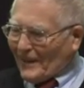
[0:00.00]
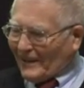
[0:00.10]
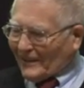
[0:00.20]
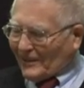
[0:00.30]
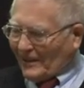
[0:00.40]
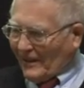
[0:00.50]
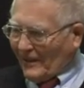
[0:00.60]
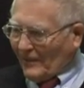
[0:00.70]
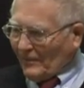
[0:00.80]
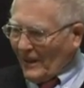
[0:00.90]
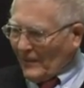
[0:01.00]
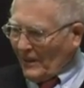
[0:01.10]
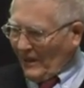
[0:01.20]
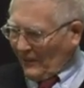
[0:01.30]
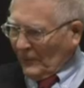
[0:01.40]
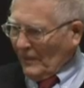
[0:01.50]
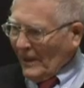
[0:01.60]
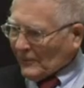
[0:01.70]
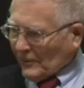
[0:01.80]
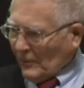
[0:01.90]
But my parents were
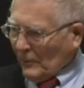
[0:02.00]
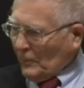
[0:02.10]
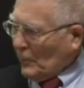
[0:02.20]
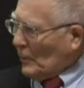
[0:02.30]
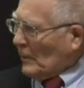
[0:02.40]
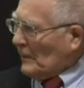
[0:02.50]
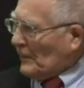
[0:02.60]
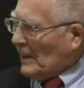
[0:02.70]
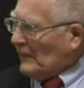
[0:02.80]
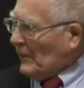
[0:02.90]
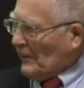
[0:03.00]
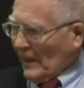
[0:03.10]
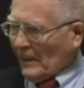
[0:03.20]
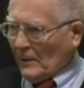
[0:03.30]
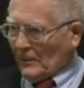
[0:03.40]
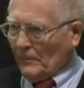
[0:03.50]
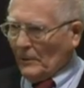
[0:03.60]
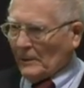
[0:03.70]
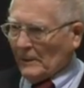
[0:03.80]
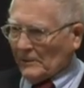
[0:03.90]
much too poor, even if I got a
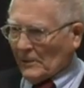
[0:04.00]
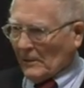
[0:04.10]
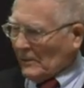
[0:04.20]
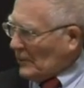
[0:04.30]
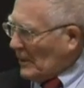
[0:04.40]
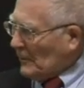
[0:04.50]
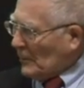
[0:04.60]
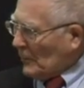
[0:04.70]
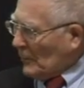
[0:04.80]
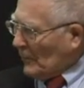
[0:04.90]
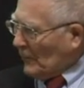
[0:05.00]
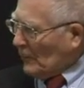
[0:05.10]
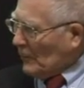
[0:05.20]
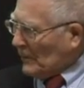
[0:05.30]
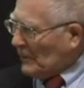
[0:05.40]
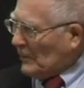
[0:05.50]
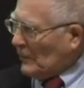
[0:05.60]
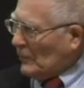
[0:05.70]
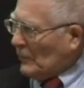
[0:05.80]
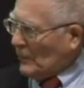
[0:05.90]
modest scholarship, to afford
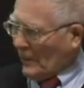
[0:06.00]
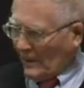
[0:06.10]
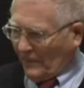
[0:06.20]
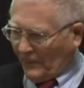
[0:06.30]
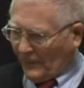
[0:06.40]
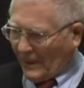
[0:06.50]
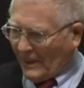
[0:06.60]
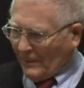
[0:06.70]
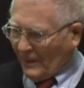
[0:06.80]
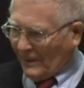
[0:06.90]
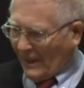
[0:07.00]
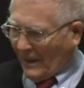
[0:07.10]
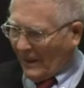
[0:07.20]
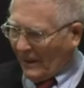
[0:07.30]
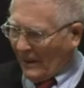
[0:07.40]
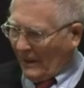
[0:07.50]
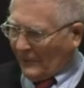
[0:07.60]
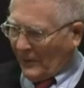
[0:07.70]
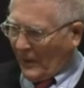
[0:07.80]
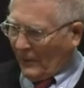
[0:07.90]
to keep me there.
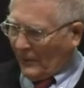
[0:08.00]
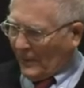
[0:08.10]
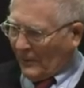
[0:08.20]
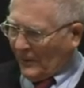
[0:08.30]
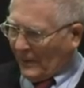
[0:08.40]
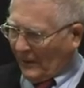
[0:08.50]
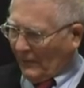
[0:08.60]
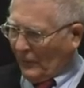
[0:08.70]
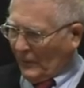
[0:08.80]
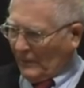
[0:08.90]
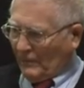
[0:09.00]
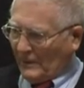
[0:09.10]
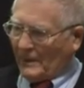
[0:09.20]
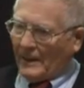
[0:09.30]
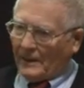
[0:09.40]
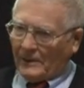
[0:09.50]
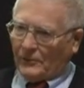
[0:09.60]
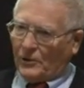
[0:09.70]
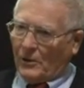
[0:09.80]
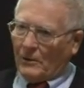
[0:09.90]
So there's nothing for it but to get
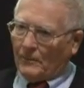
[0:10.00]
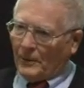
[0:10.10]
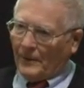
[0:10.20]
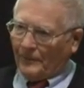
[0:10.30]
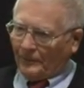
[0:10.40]
a job.